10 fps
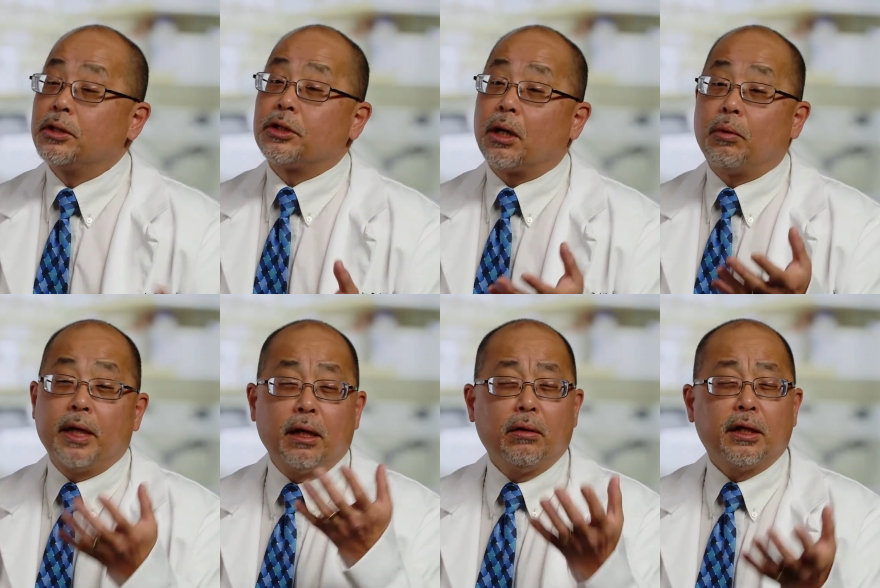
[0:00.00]
So
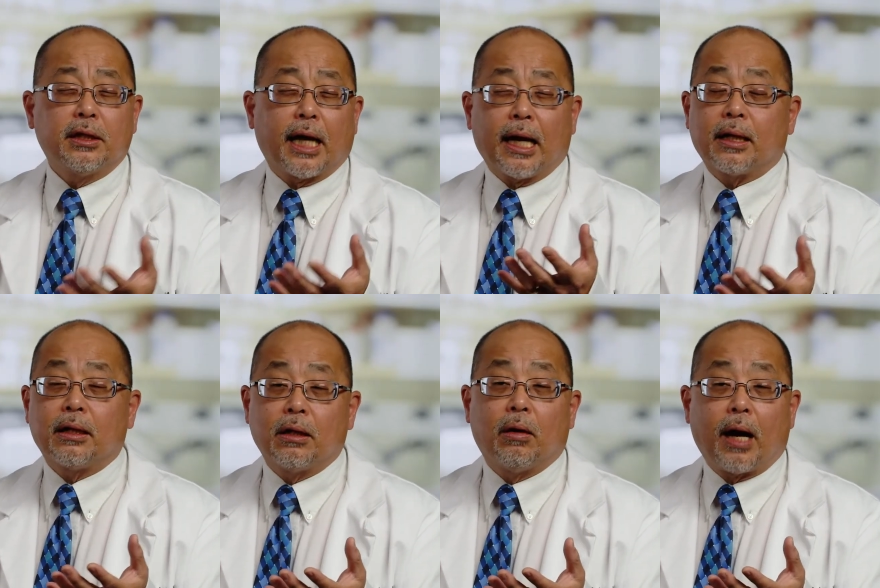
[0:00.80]
we don't
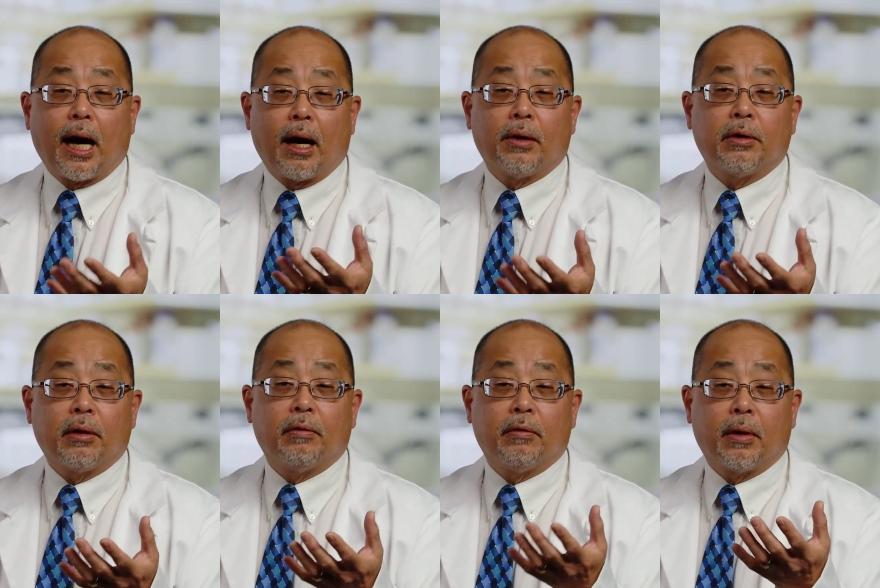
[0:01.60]
exactly know how
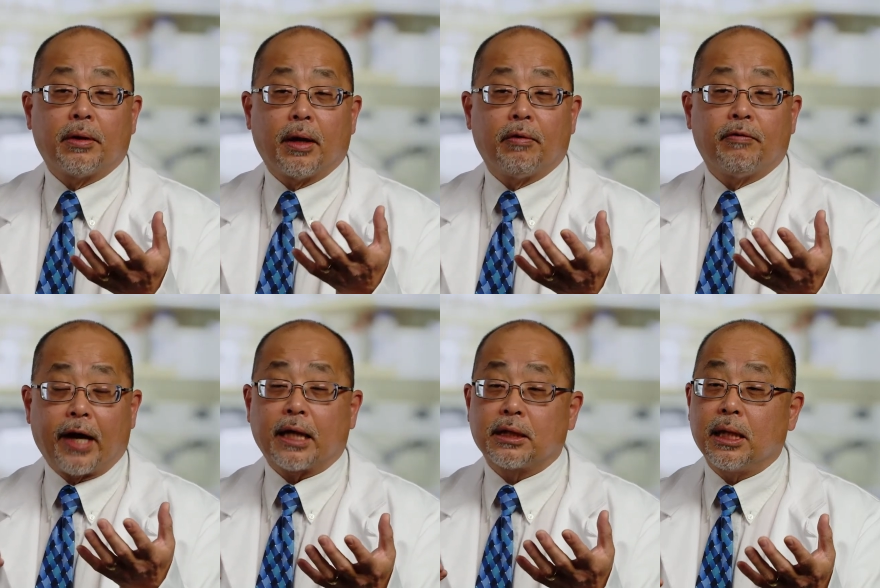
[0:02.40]
the, the
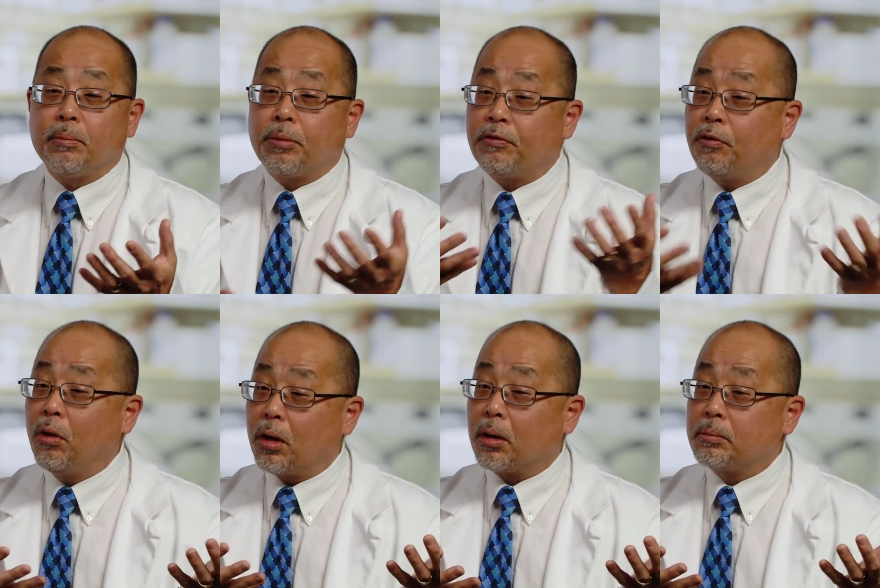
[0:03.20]
vaccine
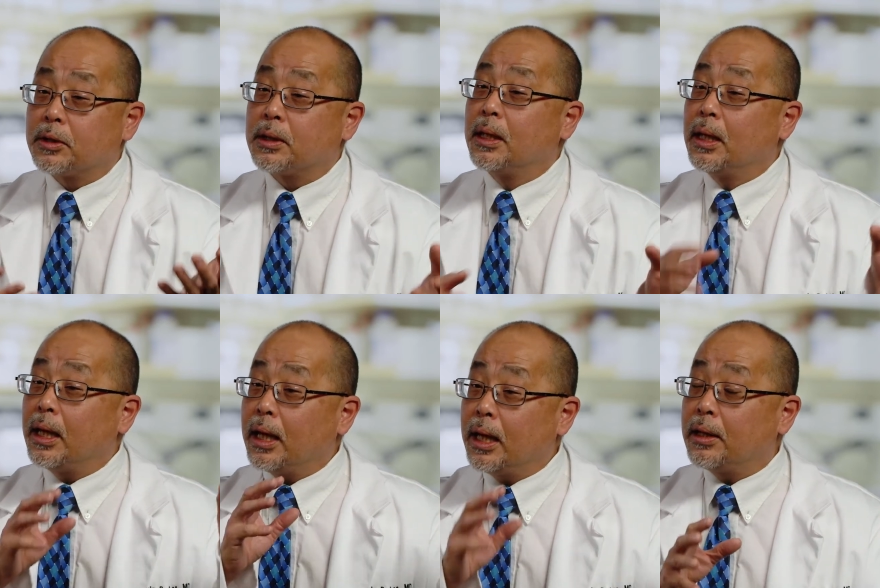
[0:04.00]
performs
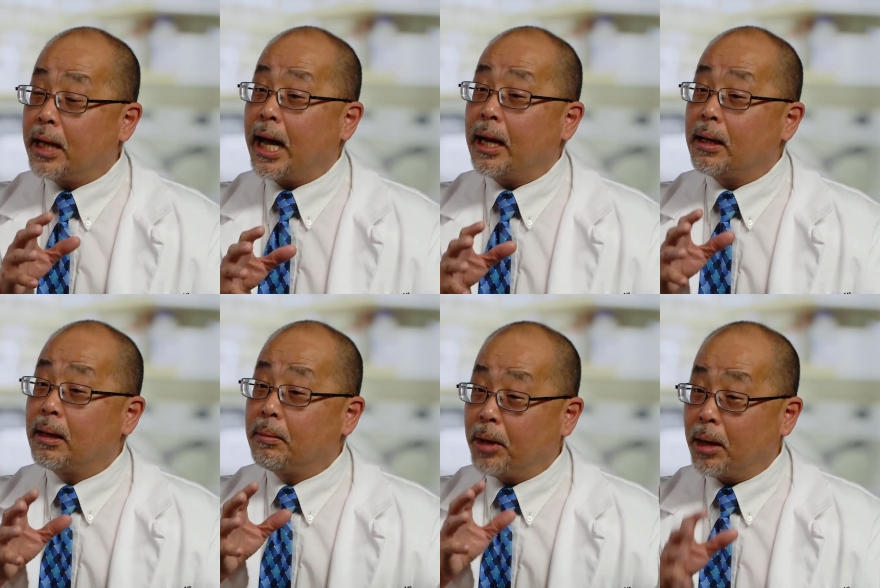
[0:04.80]
in that
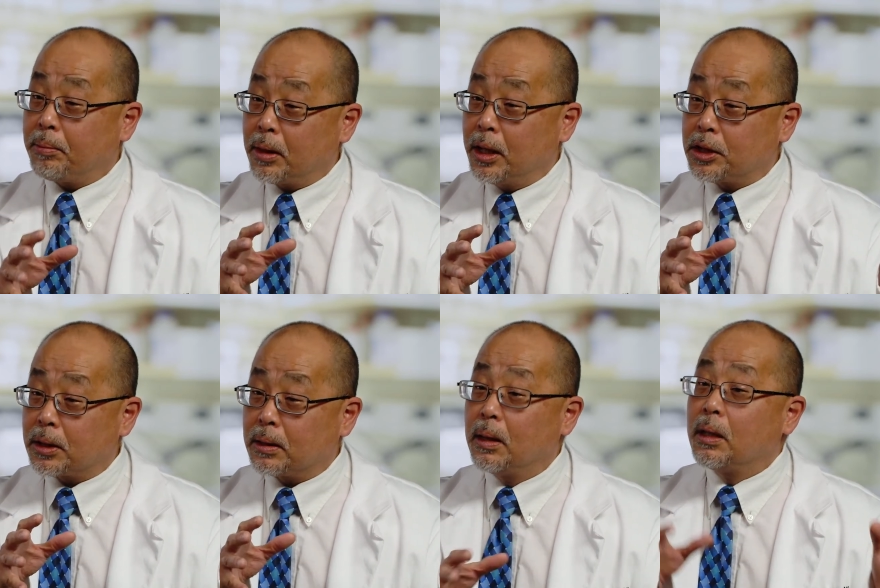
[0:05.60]
population.